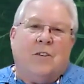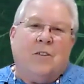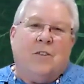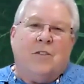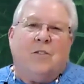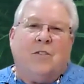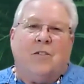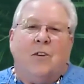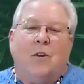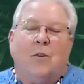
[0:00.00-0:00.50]

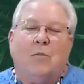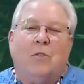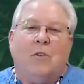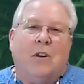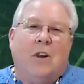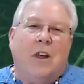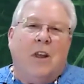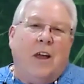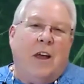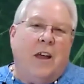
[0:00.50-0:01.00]
So
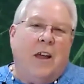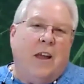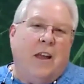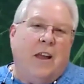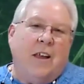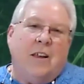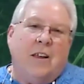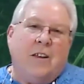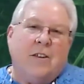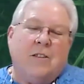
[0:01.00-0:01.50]

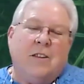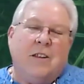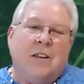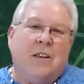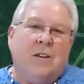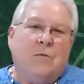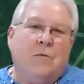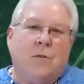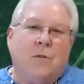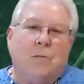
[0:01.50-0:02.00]
today,
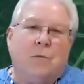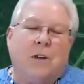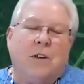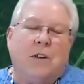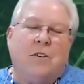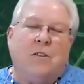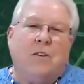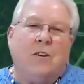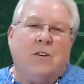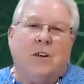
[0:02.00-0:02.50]
the
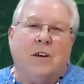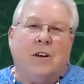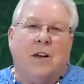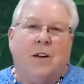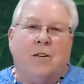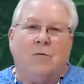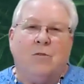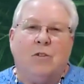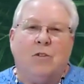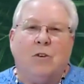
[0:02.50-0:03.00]
information that
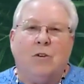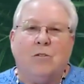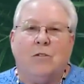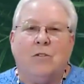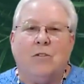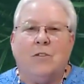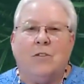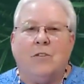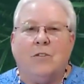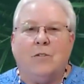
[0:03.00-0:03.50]
I've
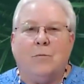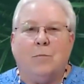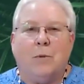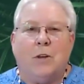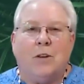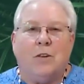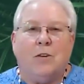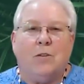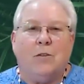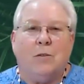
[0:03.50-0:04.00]
chosen to
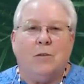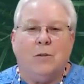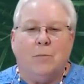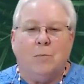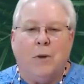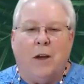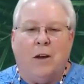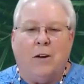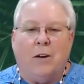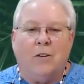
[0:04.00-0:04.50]
speak to you
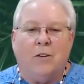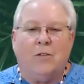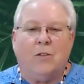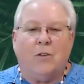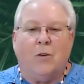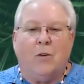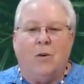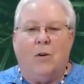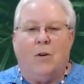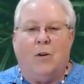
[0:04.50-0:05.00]
about is
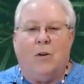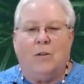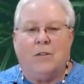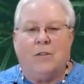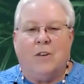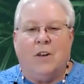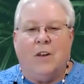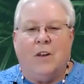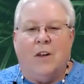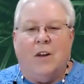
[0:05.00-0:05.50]

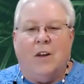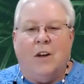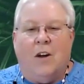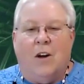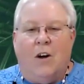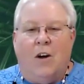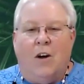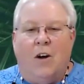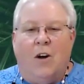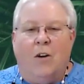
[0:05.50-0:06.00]
called
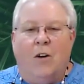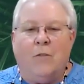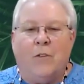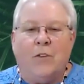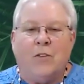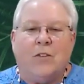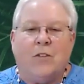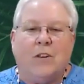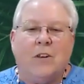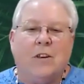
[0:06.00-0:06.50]

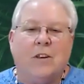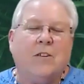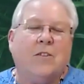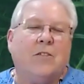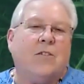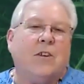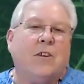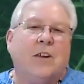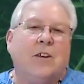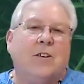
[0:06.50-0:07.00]
Harvesting
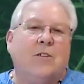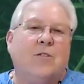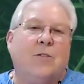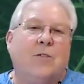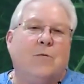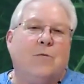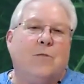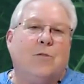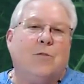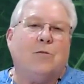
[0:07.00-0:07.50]
Seeds
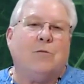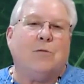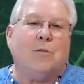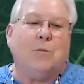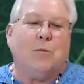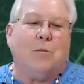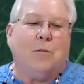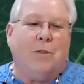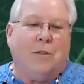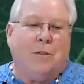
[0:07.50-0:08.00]
of
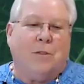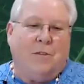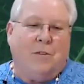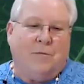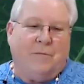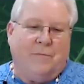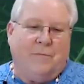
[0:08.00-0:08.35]
Truth.